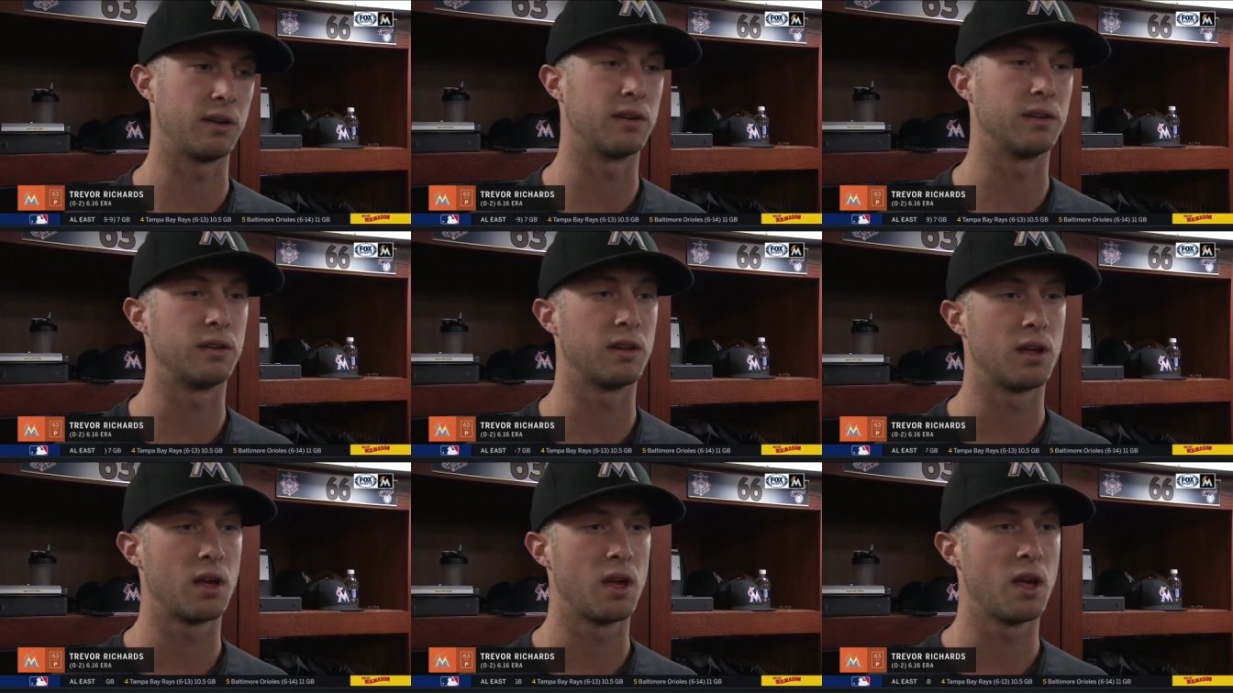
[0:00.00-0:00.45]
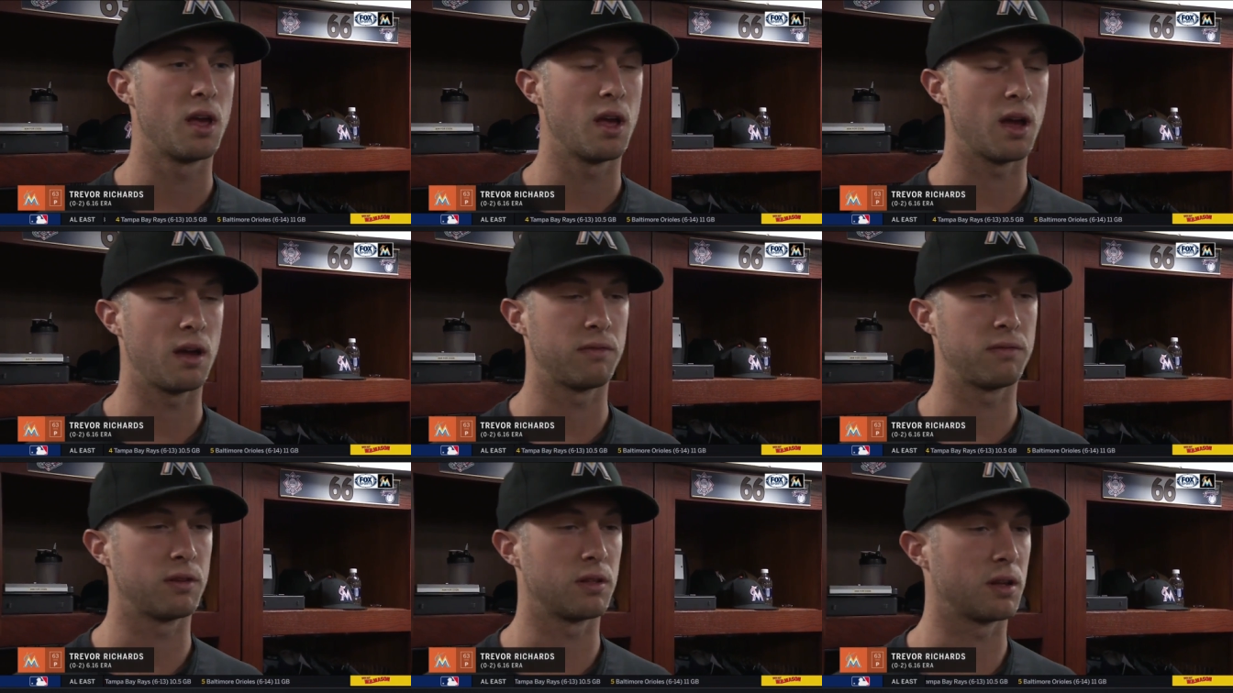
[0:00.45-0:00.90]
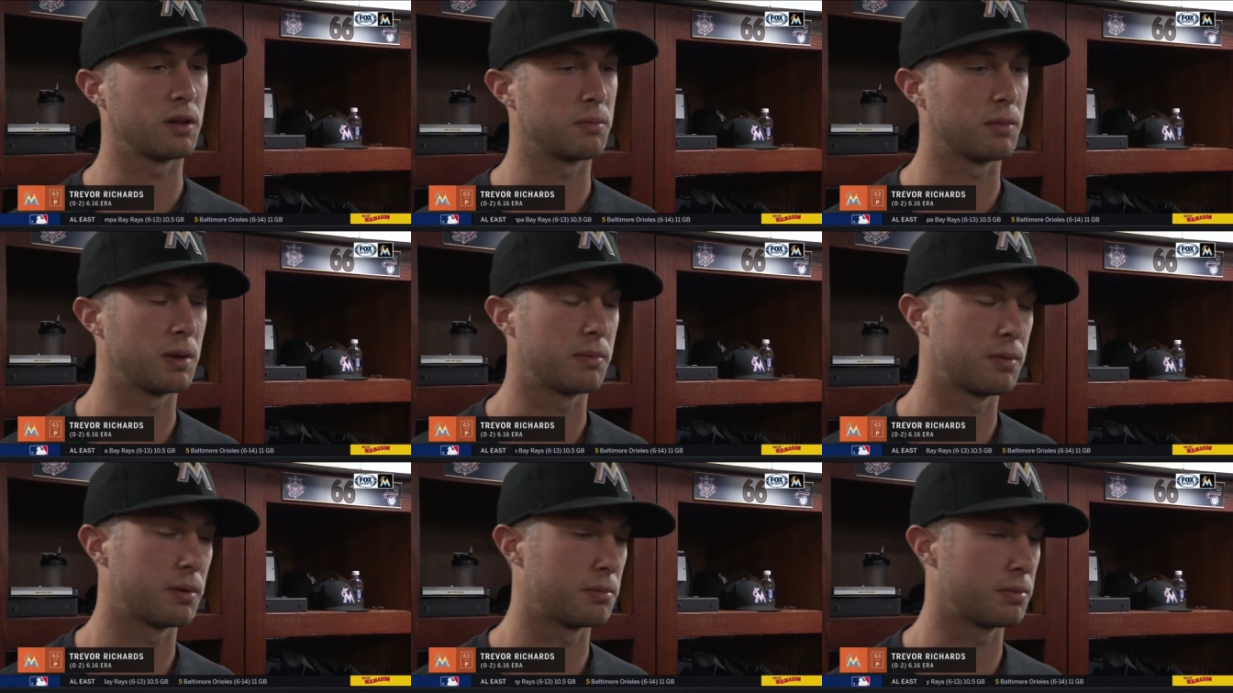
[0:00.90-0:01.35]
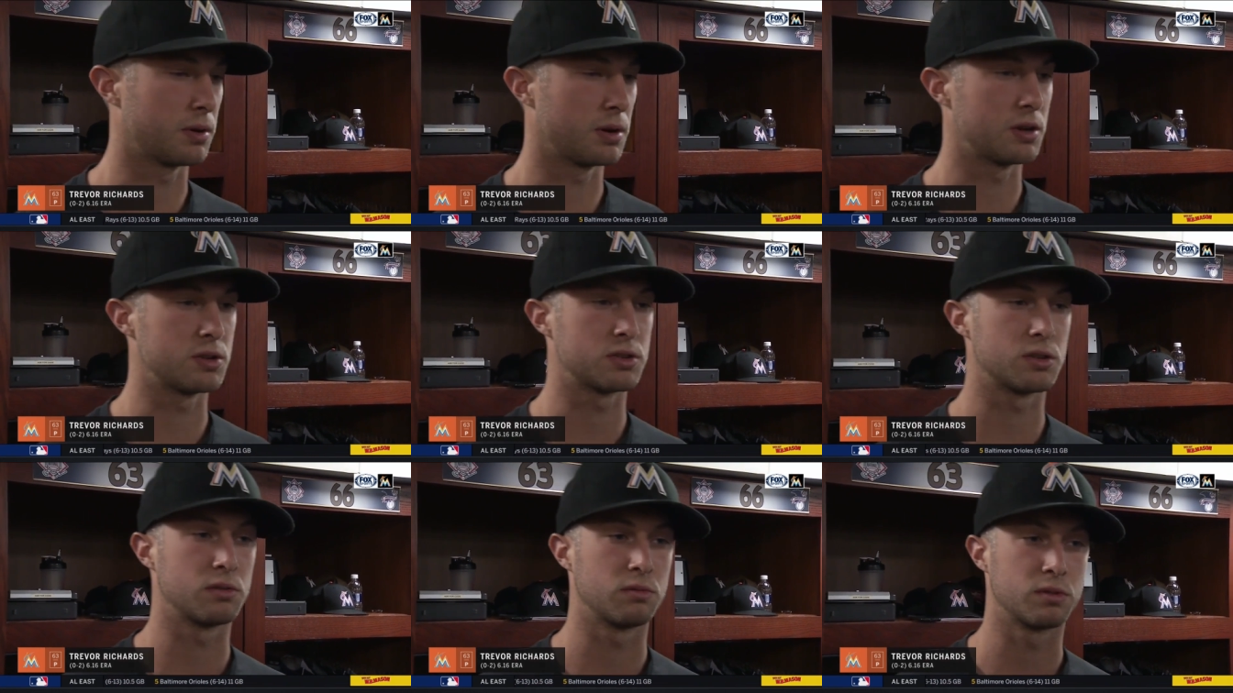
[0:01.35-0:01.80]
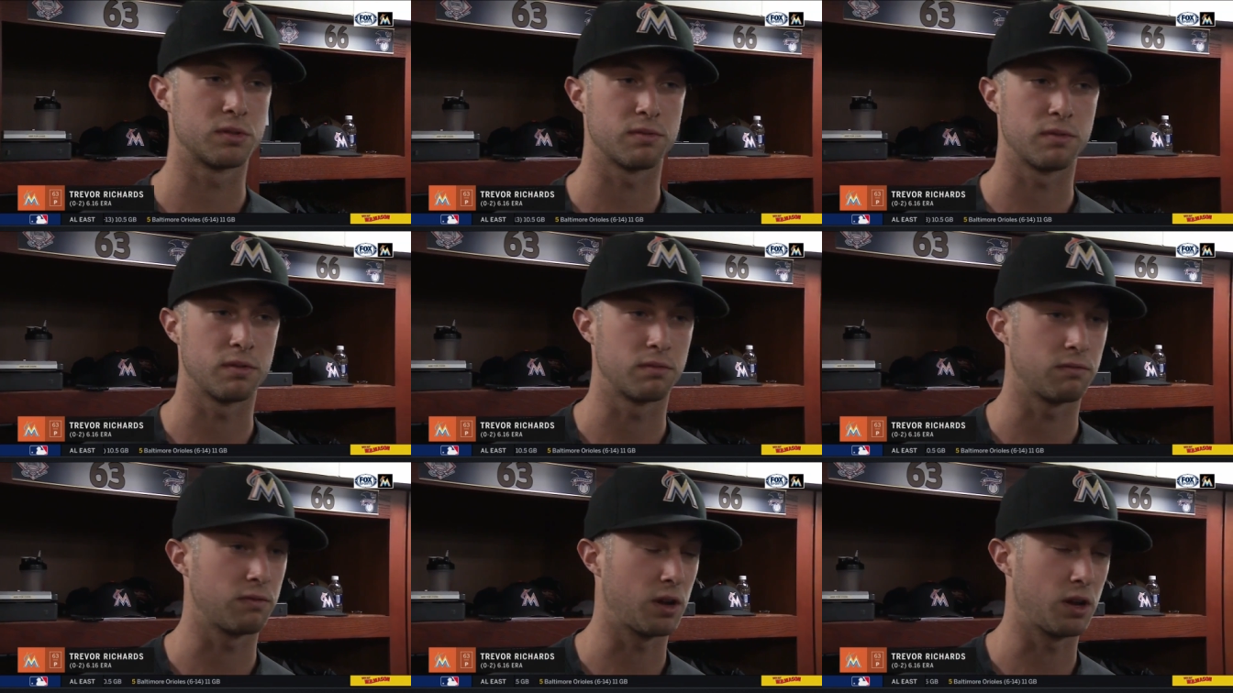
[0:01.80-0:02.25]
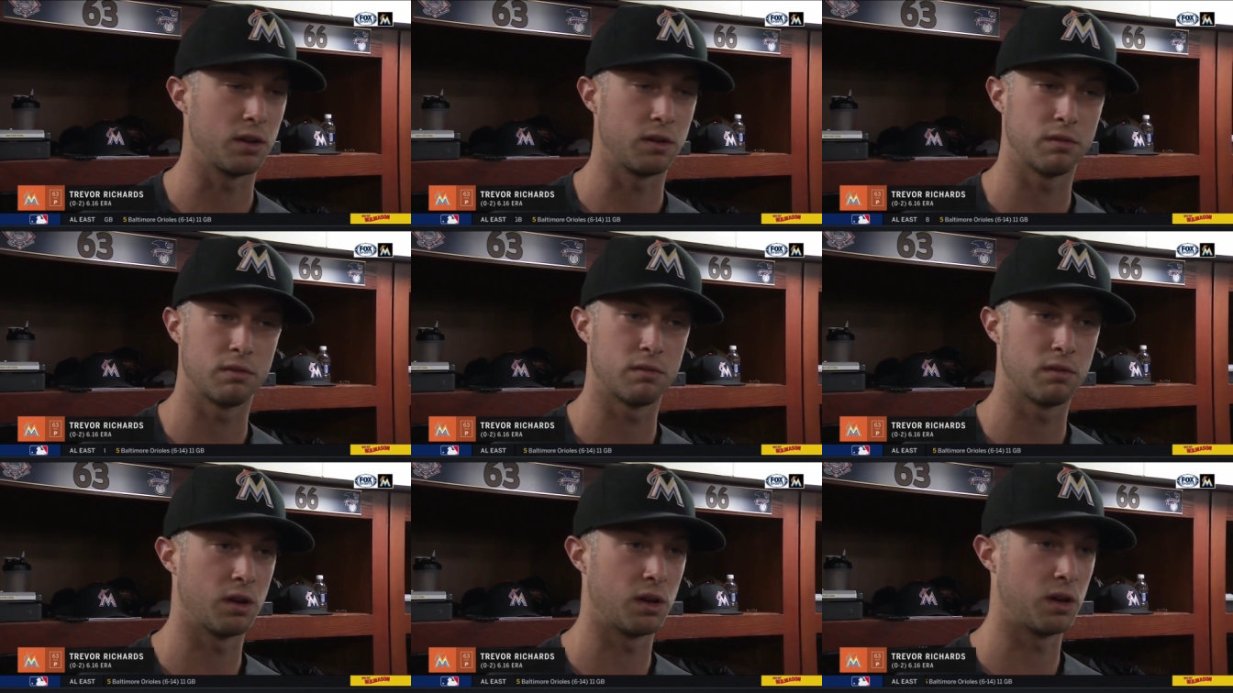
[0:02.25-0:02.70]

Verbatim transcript: And I feel like my preparation was fine.